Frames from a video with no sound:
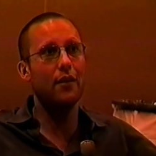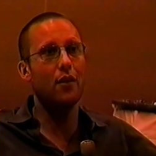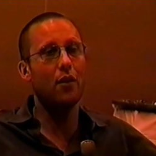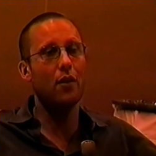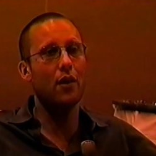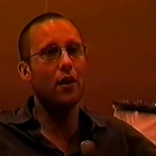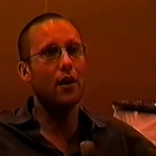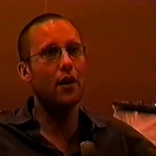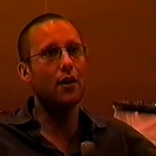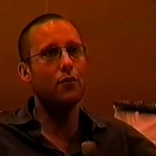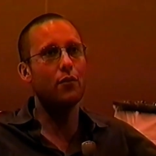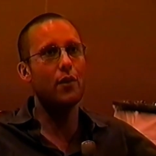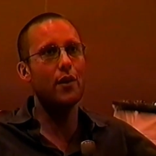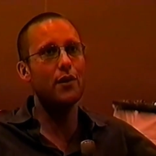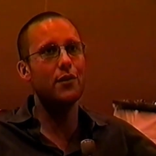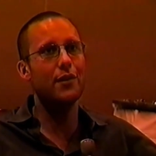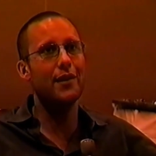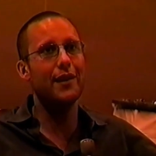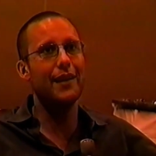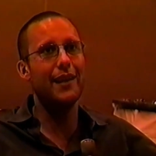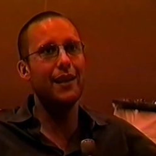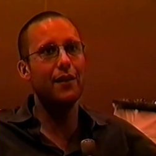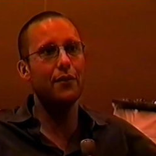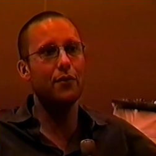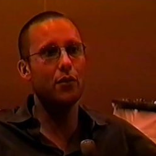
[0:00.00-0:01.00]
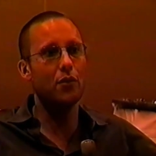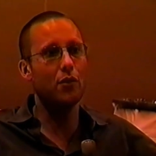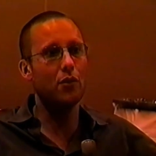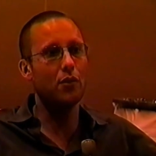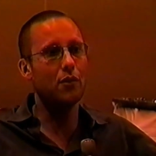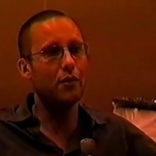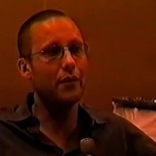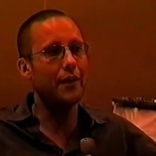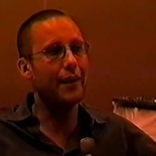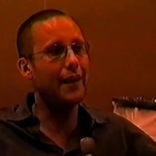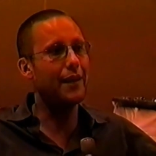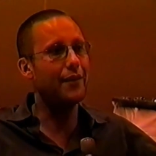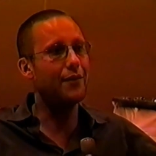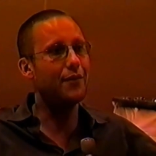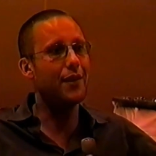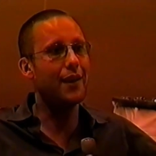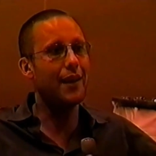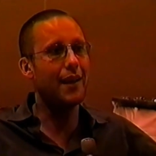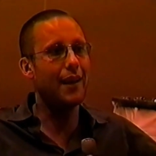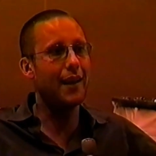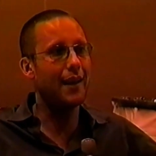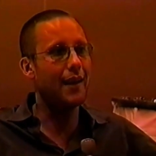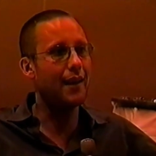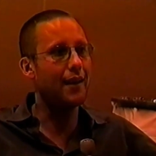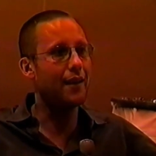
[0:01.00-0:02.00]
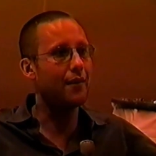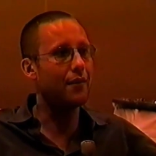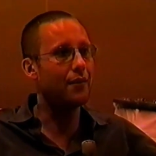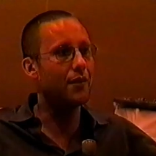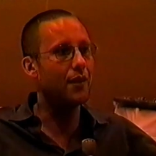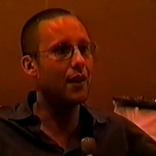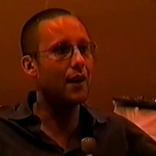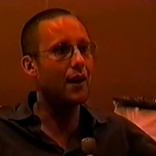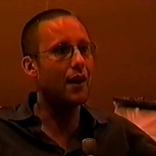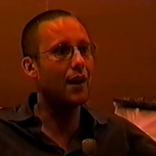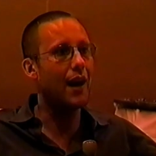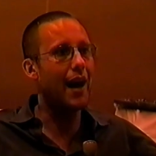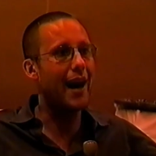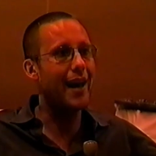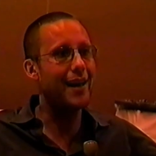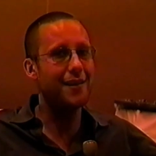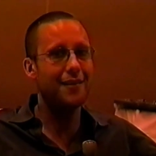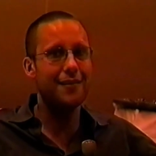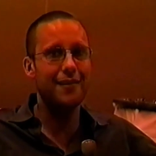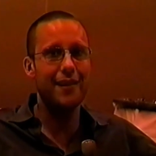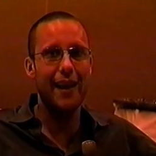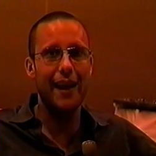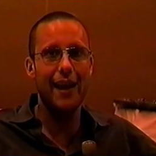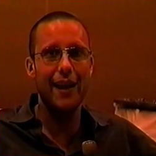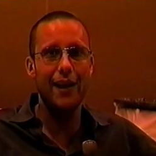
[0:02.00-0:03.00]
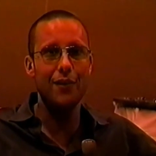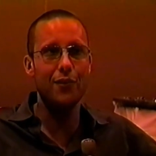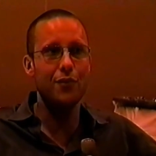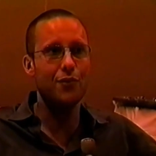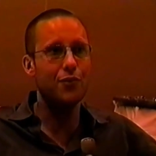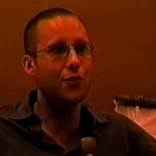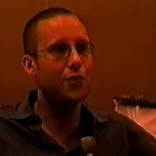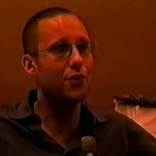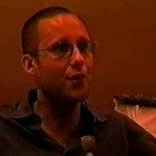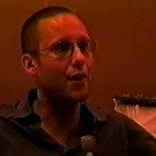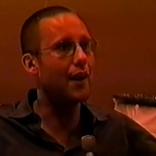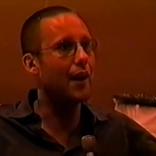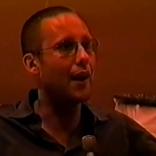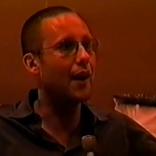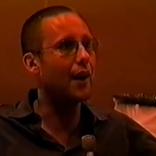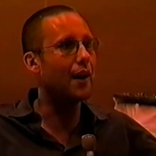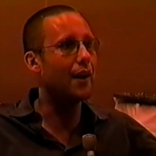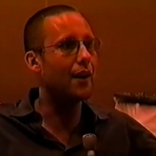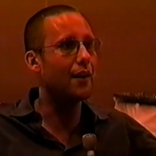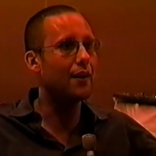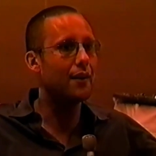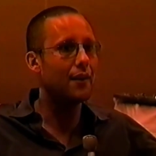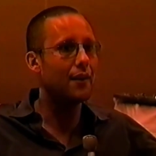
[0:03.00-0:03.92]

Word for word: or uh, Resident Evil, E.T., uh, Ice Age, uh,